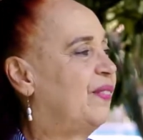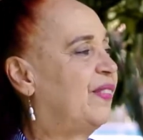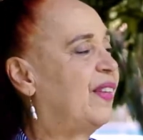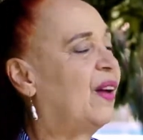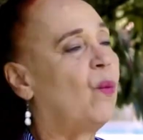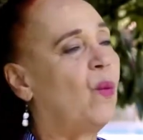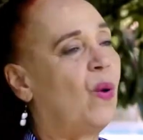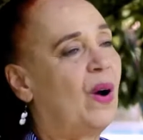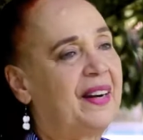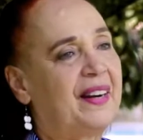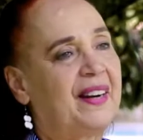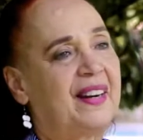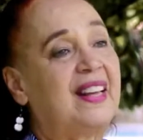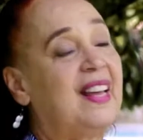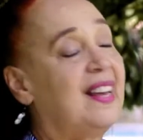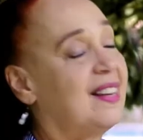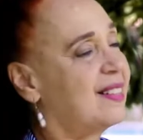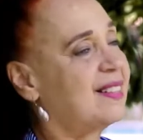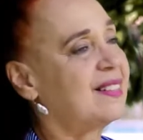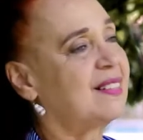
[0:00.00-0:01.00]
The
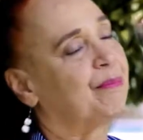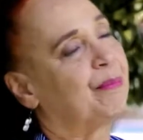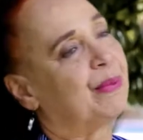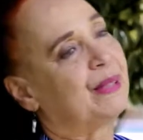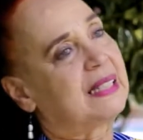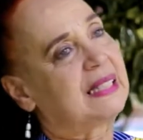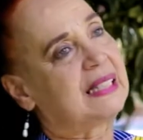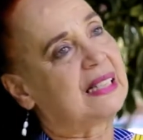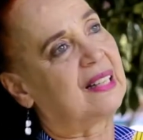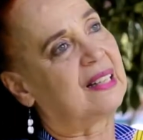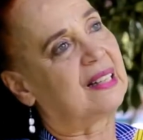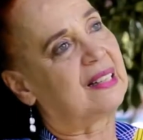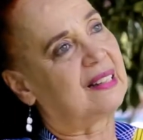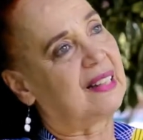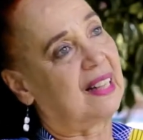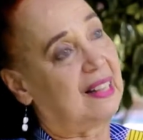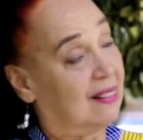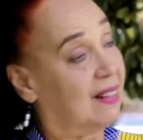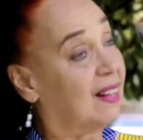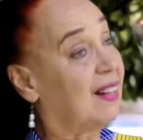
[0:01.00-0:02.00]
one,
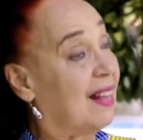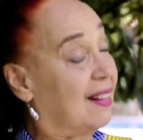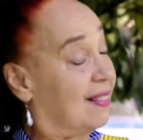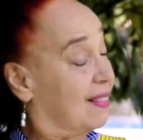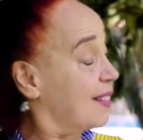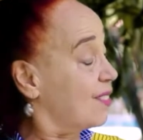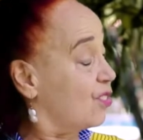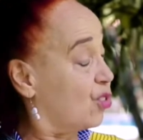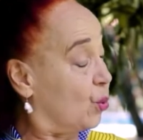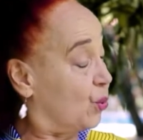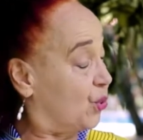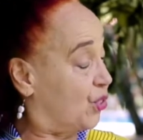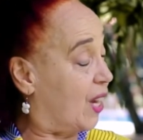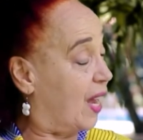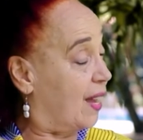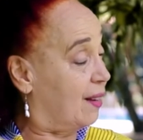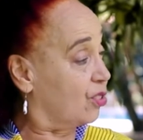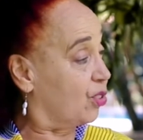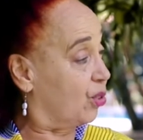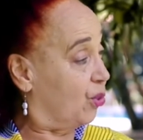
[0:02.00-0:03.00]
but that's your
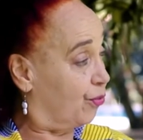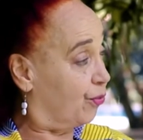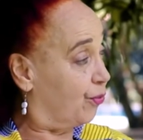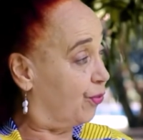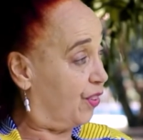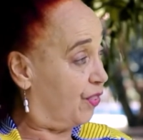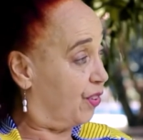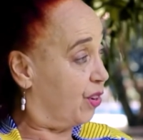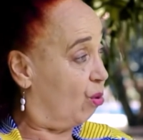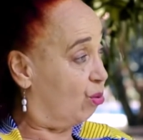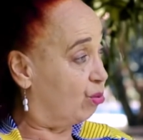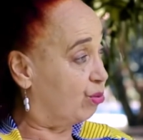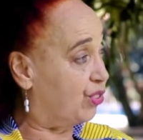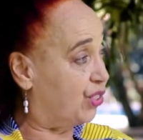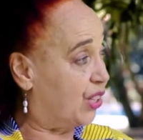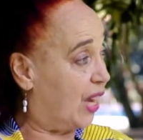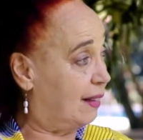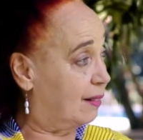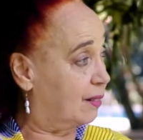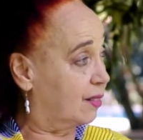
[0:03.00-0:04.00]
child, your very own
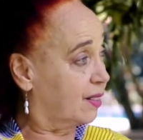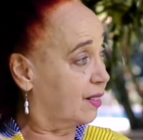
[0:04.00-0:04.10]
child.